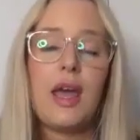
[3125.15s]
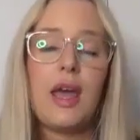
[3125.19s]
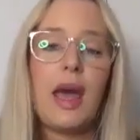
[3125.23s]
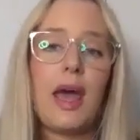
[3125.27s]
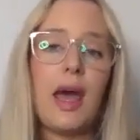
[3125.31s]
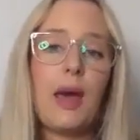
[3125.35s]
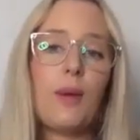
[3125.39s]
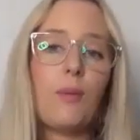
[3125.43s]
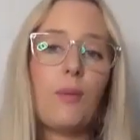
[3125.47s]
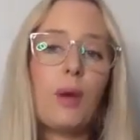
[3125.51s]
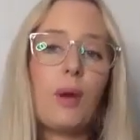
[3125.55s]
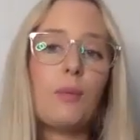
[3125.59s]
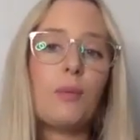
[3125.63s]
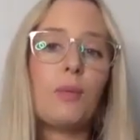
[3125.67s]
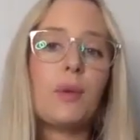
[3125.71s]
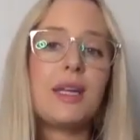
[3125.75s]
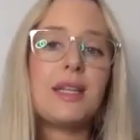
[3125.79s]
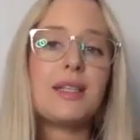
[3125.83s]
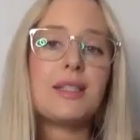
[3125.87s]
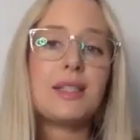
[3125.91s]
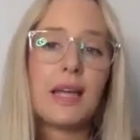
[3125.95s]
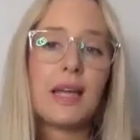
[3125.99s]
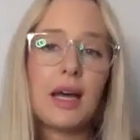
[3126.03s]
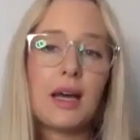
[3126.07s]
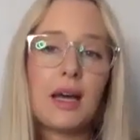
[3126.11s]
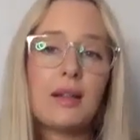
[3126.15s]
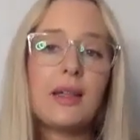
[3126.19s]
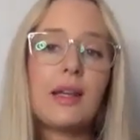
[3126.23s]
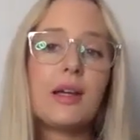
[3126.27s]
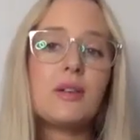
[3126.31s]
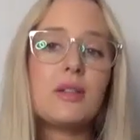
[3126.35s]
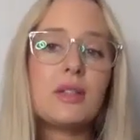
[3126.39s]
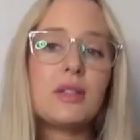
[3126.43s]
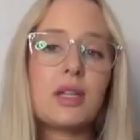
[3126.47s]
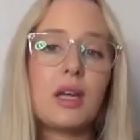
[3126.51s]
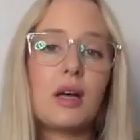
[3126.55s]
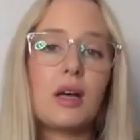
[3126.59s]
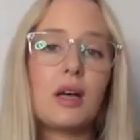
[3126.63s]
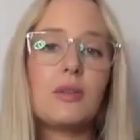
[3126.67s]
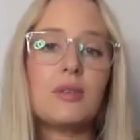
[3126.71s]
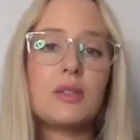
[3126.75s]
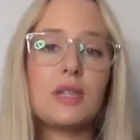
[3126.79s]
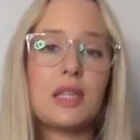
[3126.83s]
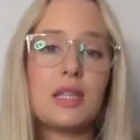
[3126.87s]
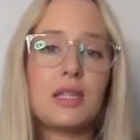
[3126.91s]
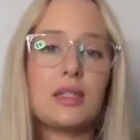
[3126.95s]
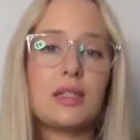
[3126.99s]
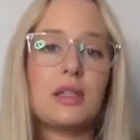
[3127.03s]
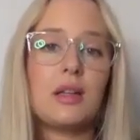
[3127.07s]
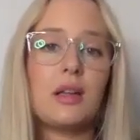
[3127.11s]
And when we tell ourselves
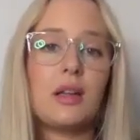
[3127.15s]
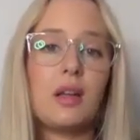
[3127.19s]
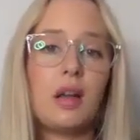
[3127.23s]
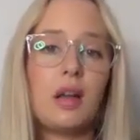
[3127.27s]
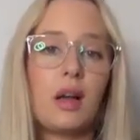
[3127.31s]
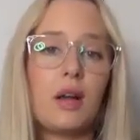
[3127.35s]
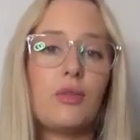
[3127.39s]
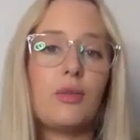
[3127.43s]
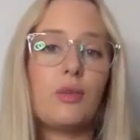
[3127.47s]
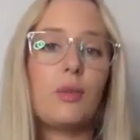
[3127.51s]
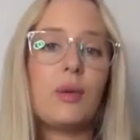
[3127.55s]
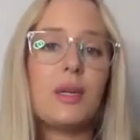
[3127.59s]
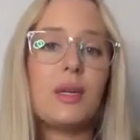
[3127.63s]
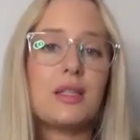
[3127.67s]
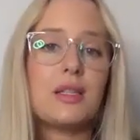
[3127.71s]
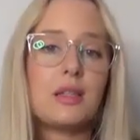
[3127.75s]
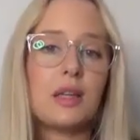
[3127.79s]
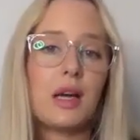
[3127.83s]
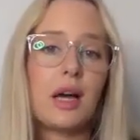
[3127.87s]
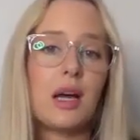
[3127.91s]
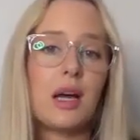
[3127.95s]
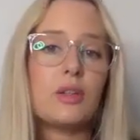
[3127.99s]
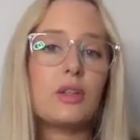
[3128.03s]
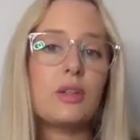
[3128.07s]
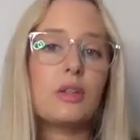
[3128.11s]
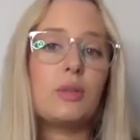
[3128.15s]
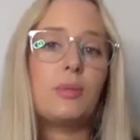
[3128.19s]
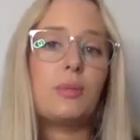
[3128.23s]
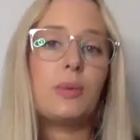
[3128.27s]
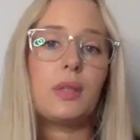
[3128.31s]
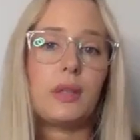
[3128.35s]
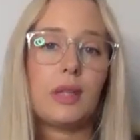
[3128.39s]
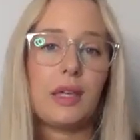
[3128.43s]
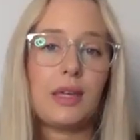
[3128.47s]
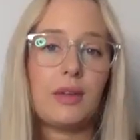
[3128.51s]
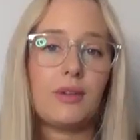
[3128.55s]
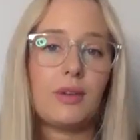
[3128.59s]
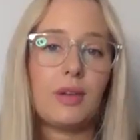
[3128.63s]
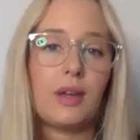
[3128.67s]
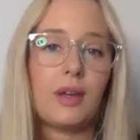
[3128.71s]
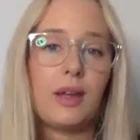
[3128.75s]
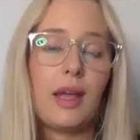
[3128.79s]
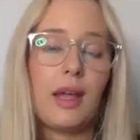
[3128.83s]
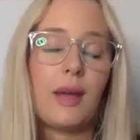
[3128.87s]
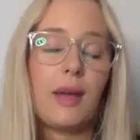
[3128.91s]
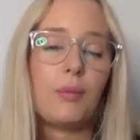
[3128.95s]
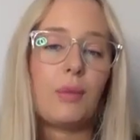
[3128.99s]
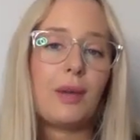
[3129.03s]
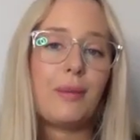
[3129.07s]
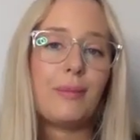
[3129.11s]
this enough, we start to believe it
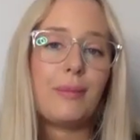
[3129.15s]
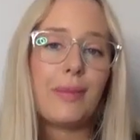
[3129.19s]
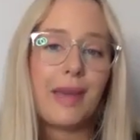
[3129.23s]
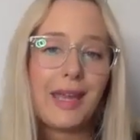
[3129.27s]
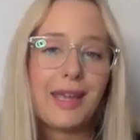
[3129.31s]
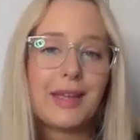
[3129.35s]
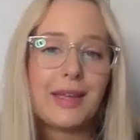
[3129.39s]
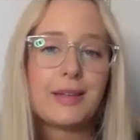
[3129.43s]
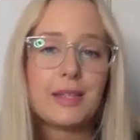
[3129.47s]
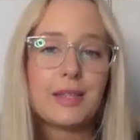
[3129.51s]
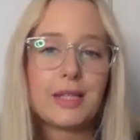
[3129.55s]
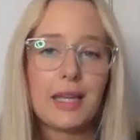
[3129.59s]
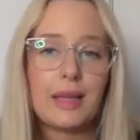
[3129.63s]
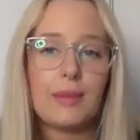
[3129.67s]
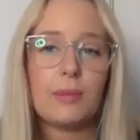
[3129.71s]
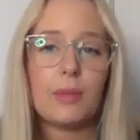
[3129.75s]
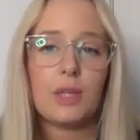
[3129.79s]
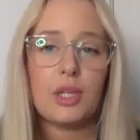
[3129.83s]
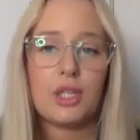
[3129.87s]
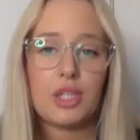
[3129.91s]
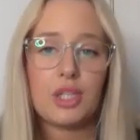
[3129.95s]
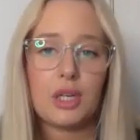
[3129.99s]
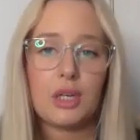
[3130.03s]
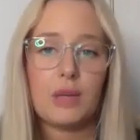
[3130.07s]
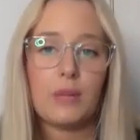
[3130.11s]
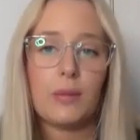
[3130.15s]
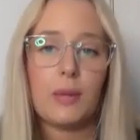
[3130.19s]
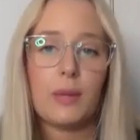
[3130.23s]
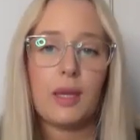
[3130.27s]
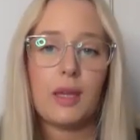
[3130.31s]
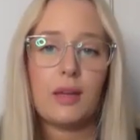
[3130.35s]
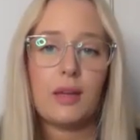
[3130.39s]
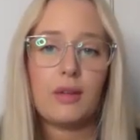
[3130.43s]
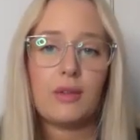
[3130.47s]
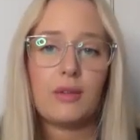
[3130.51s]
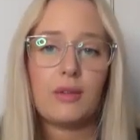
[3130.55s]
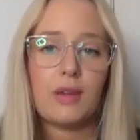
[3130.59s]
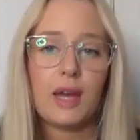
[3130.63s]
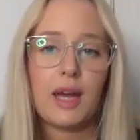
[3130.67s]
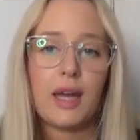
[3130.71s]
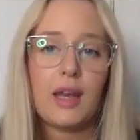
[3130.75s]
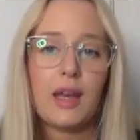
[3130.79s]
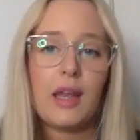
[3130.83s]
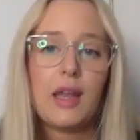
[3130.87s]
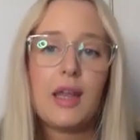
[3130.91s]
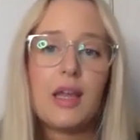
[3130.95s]
and we make it seem legitimate, right?